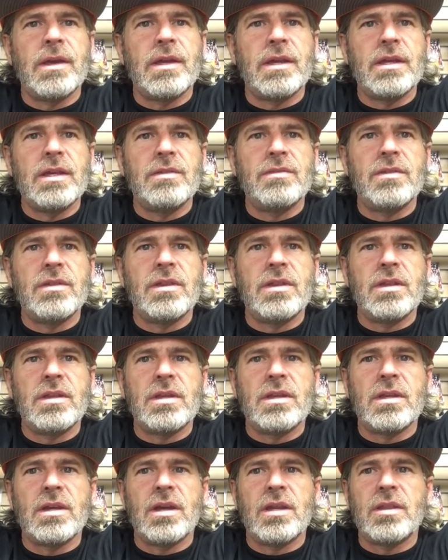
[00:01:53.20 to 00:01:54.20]
Even
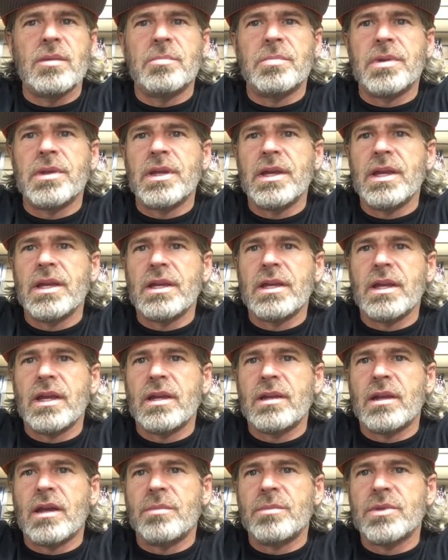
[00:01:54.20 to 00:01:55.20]
the plank,
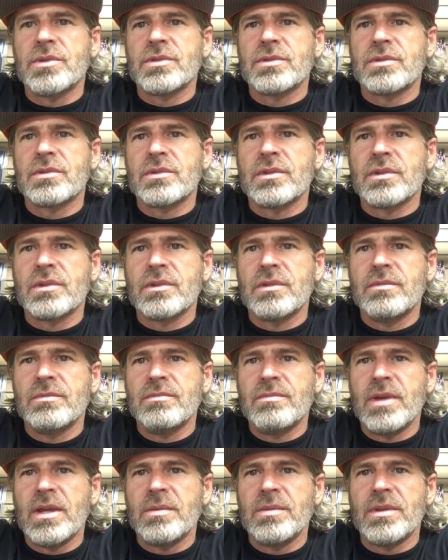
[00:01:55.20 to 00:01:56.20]
I'd almost
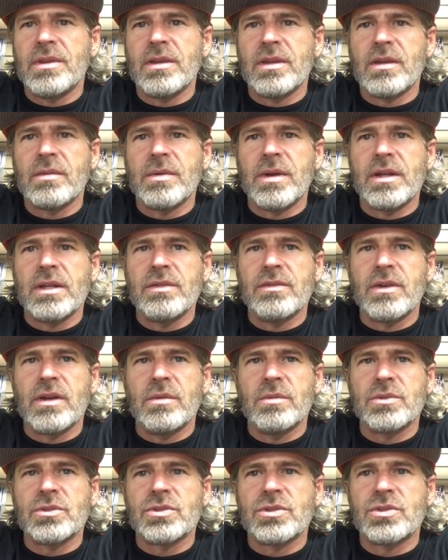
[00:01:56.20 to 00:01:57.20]
maybe think about even
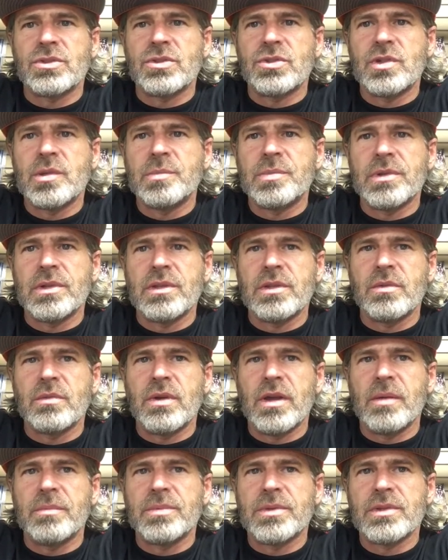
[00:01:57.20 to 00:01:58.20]
almost tripling the
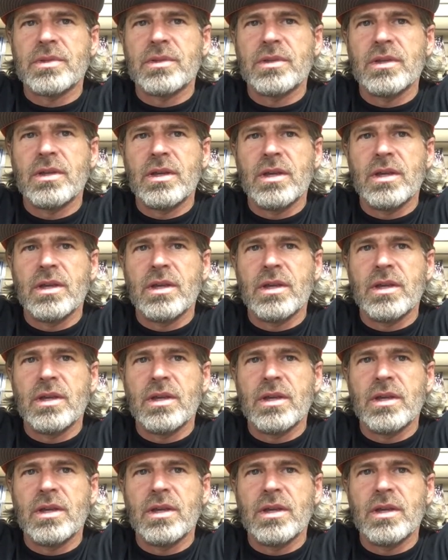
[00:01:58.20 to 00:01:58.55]
reps